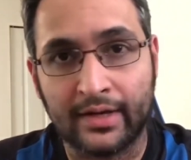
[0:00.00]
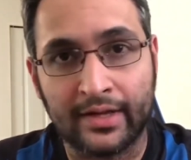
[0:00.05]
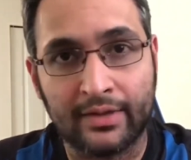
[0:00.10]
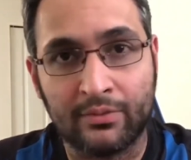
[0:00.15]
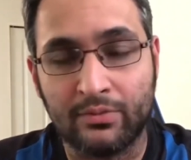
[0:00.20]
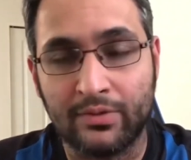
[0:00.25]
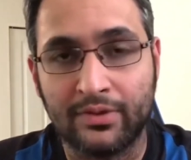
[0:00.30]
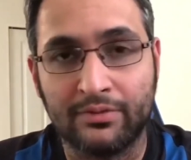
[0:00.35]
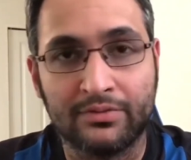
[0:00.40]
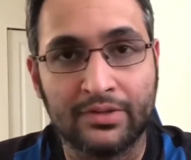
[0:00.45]

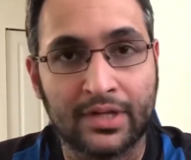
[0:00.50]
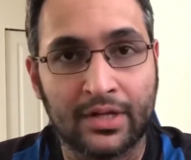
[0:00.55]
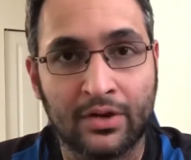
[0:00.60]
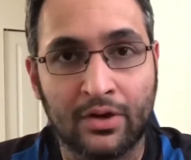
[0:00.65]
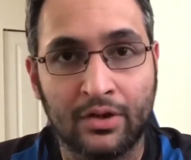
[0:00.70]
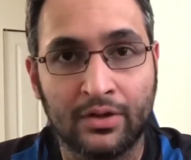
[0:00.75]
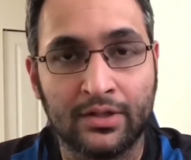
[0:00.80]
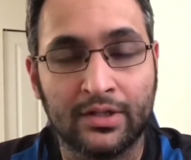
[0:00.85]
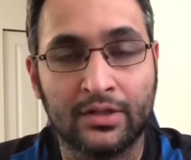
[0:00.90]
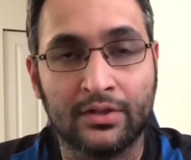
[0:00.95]
Like we've said
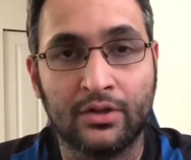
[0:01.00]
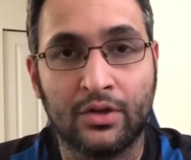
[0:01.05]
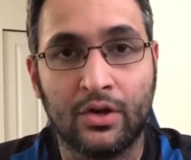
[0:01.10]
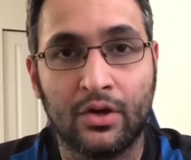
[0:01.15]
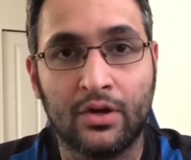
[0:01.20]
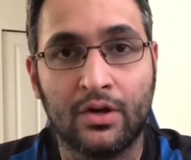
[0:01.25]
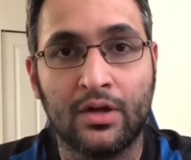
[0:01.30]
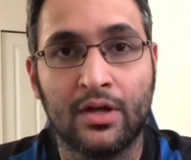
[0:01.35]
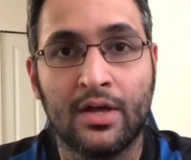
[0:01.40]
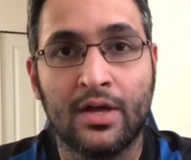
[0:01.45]
all year
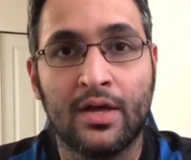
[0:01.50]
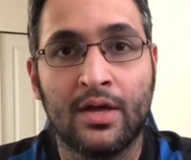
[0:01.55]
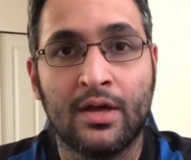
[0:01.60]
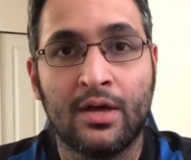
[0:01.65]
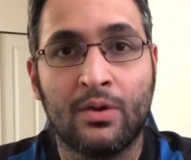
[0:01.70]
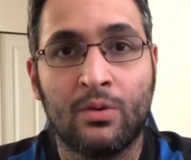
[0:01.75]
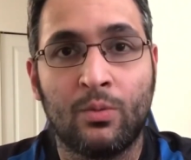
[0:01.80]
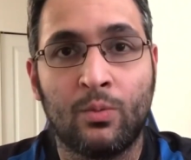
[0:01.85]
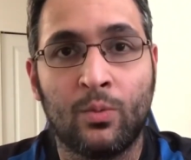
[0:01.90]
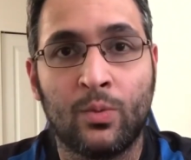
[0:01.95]
long,
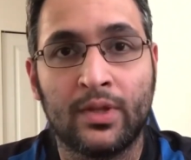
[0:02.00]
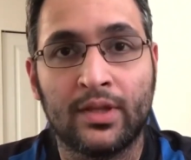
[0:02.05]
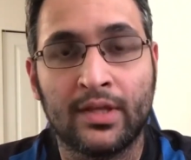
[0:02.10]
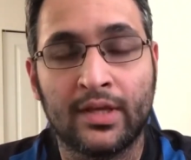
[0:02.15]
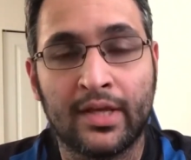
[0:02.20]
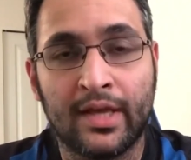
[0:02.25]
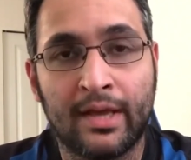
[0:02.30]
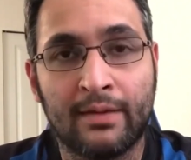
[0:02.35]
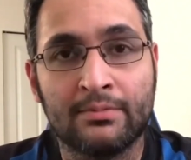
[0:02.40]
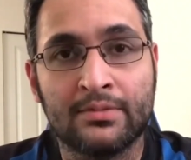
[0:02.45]
when the
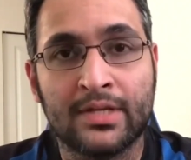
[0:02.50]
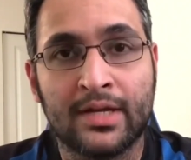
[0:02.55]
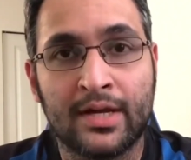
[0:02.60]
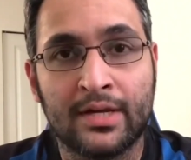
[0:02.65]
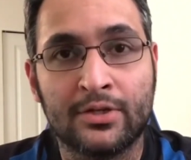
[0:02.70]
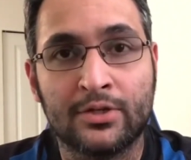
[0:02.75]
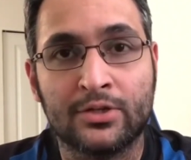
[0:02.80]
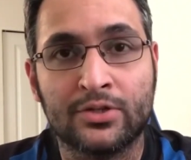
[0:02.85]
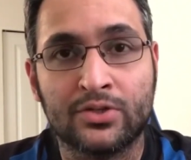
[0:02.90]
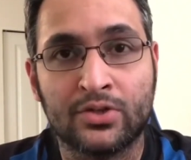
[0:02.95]
games that
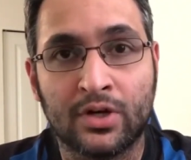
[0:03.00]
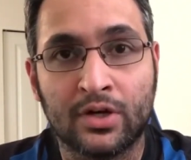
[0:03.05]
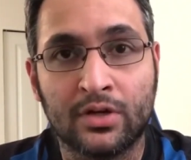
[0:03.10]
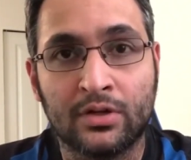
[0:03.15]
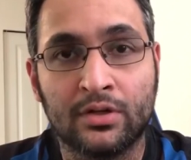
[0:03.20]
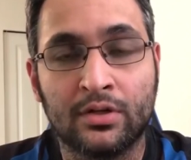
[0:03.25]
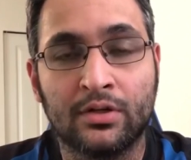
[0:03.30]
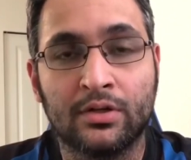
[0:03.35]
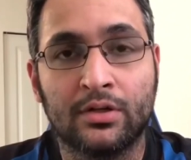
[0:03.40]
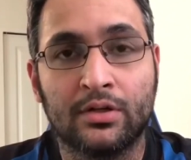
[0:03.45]
Inter
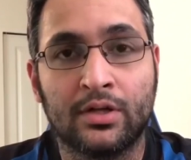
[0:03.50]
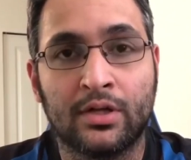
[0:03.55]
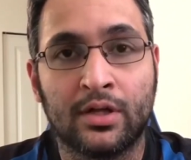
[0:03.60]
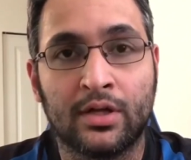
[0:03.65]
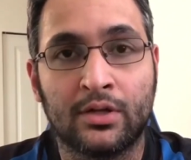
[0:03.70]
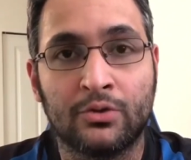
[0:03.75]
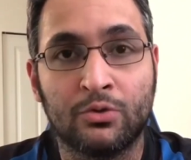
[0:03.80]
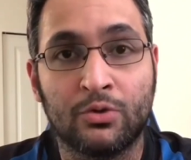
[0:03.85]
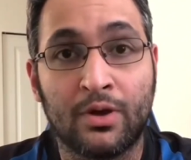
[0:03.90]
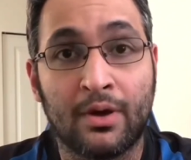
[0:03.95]
struggle
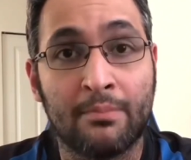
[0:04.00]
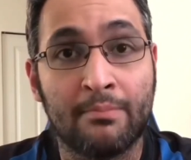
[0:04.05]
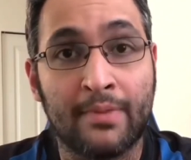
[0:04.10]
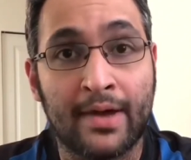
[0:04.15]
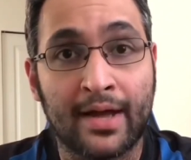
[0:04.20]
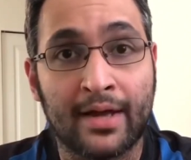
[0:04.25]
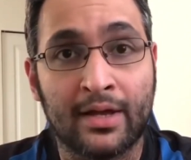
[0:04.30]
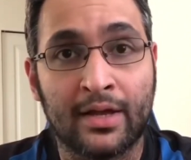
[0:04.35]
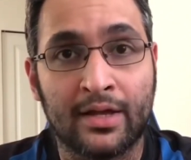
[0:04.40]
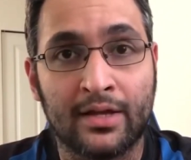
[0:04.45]
to come
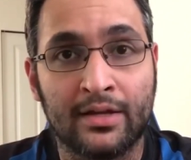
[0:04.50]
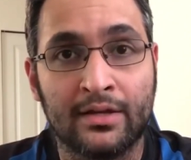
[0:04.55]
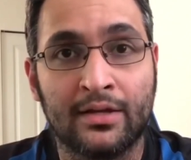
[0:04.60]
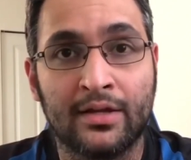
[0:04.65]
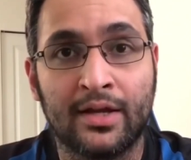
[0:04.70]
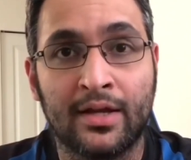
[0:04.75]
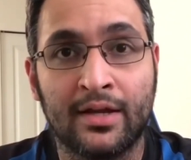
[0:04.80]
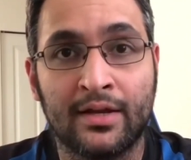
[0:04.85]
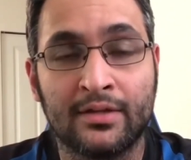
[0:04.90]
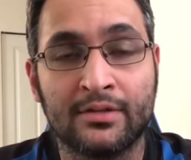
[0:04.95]
back in,
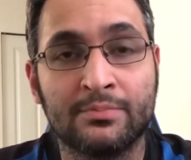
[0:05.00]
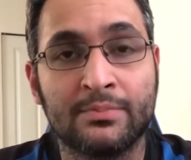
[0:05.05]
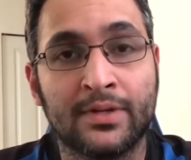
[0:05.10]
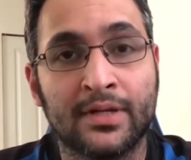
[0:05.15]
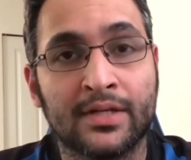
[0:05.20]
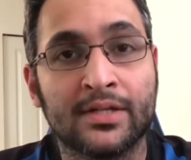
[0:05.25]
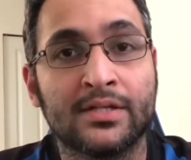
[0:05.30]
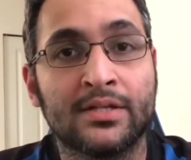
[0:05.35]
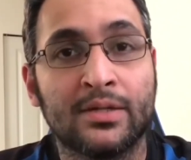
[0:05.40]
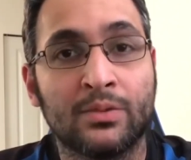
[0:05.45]
it is
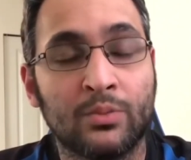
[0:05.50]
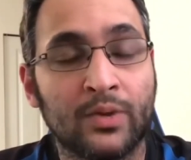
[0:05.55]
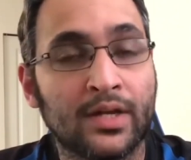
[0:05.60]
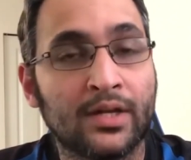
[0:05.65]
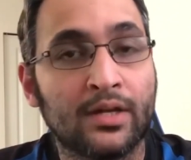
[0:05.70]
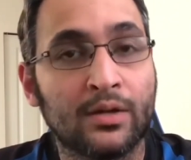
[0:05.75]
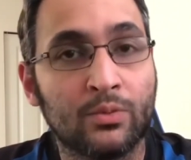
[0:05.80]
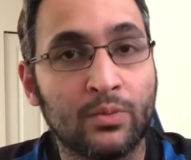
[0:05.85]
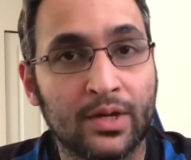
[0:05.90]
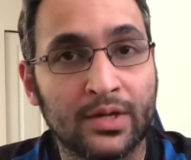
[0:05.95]
because he
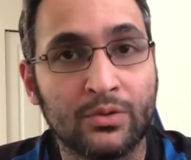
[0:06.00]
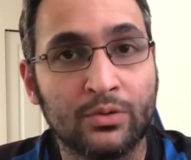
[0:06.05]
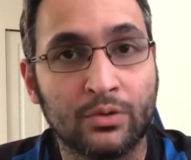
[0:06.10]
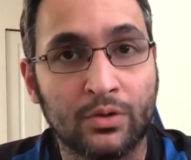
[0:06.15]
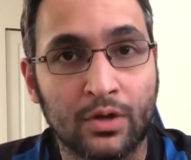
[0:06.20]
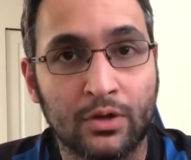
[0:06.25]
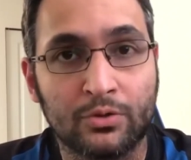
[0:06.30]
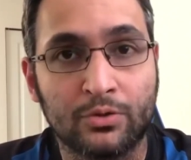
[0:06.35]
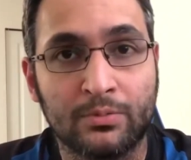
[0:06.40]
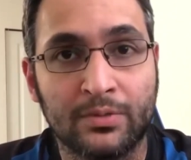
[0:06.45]
waited way too
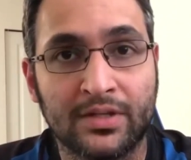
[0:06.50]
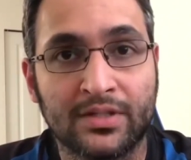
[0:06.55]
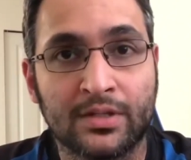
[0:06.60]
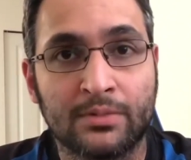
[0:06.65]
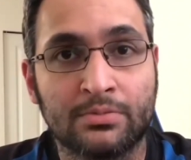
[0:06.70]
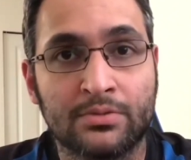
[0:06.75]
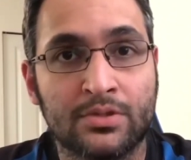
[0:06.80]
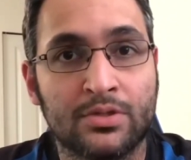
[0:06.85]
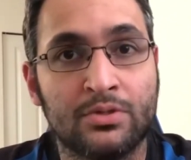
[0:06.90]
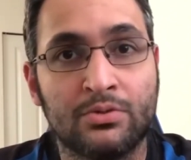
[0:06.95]
long to make
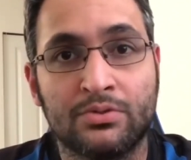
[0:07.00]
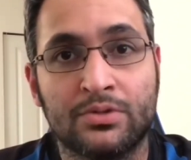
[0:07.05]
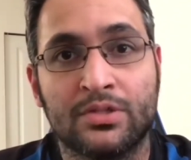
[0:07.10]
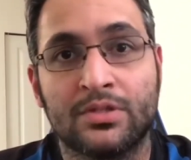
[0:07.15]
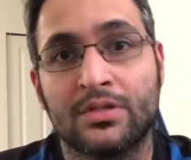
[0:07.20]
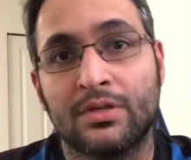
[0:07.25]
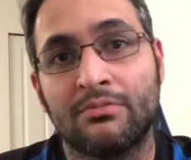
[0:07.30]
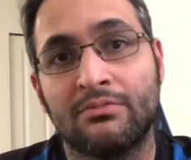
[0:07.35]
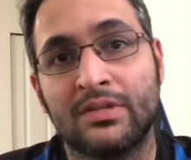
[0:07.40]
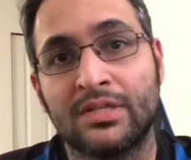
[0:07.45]

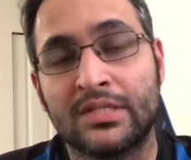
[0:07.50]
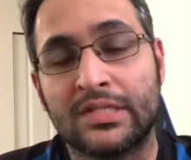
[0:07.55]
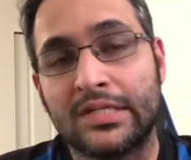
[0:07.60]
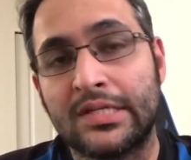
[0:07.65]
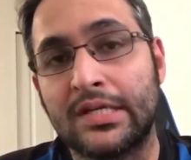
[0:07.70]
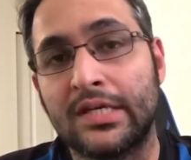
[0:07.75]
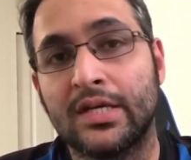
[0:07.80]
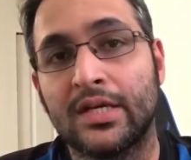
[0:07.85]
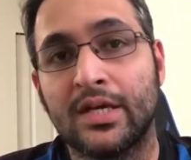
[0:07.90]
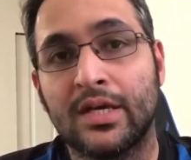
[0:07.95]
substitutions, and we
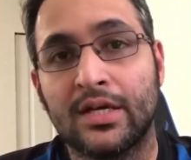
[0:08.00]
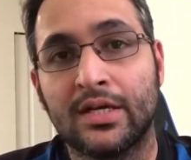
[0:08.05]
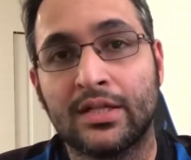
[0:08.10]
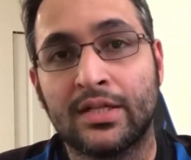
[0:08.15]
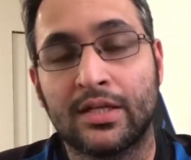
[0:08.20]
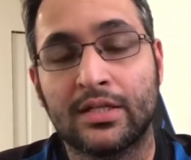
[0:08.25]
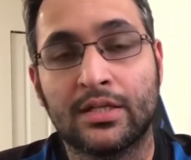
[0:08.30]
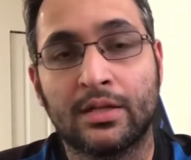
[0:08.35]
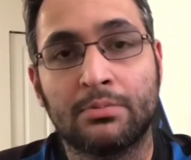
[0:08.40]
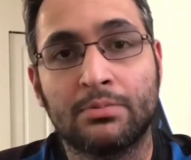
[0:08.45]
see
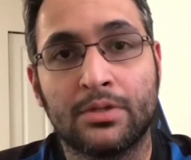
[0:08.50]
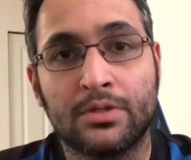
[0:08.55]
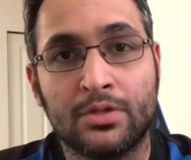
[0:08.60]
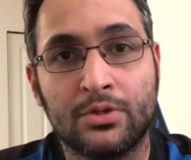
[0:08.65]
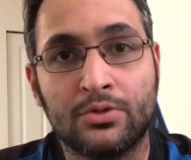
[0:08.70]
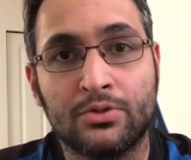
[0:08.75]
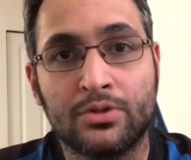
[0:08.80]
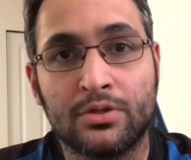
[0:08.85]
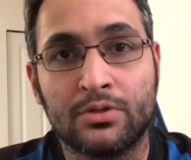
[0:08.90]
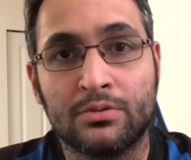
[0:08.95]
that
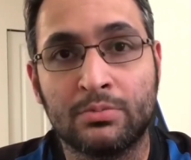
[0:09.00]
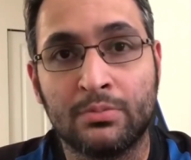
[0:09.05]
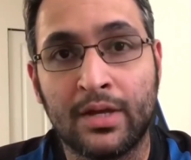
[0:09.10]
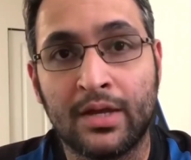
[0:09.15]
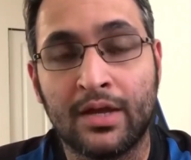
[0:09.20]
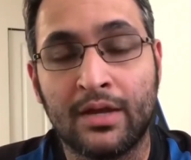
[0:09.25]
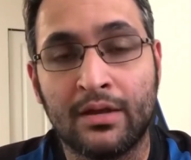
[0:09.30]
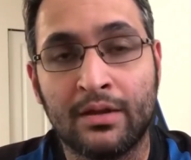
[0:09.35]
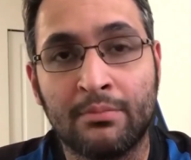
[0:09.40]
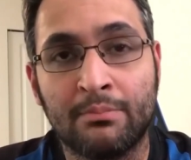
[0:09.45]
substitutions
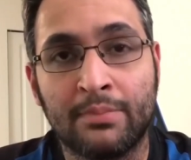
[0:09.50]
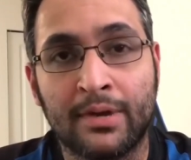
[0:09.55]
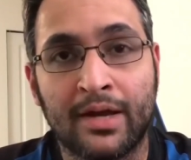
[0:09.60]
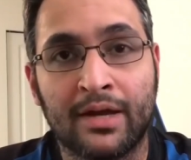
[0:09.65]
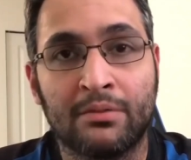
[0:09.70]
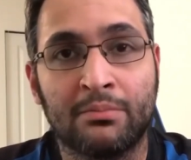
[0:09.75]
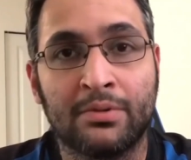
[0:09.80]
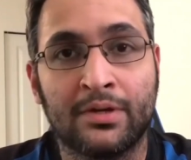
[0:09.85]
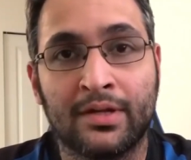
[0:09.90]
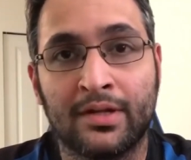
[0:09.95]
make an
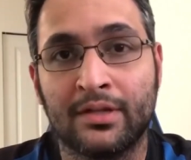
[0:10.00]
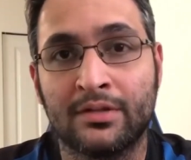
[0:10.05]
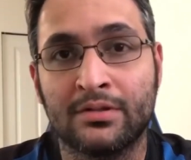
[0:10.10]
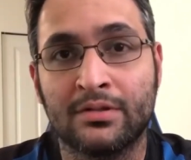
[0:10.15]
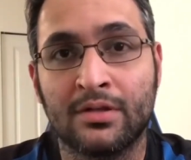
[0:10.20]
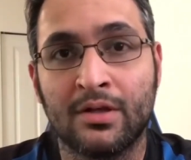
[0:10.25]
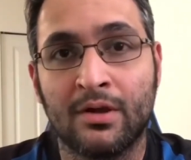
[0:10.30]
impact, but it's